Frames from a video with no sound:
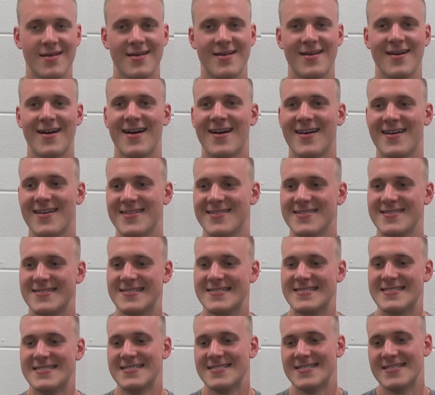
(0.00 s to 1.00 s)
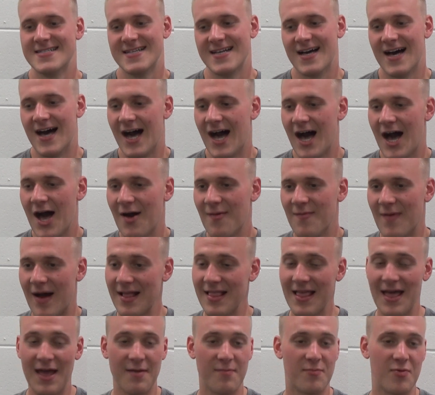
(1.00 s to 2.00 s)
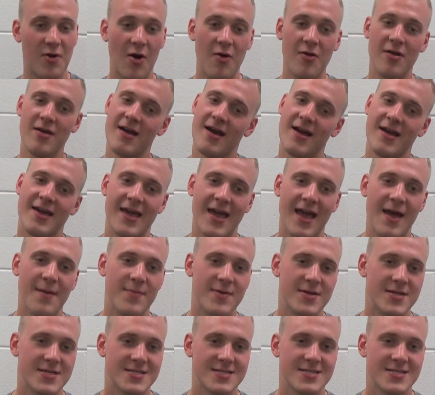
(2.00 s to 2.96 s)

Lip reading: I like Brody on campus.